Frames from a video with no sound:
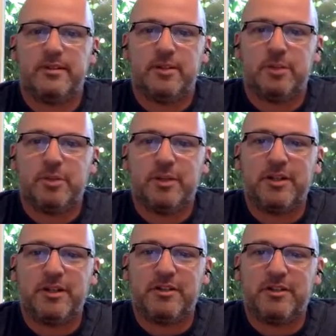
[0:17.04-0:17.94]
Oh, pretty
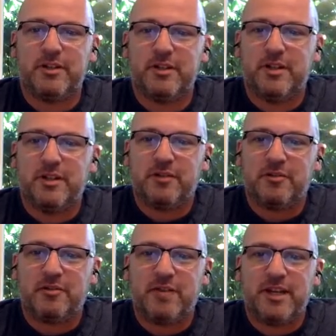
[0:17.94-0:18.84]
good.
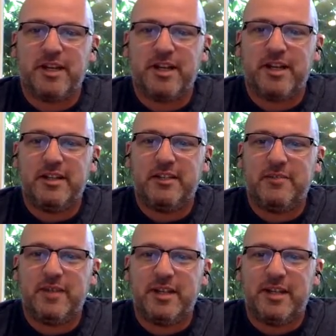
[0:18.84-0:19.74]
Friday,
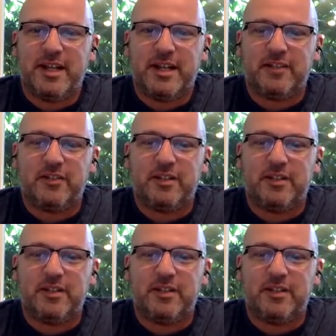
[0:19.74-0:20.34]
I can see the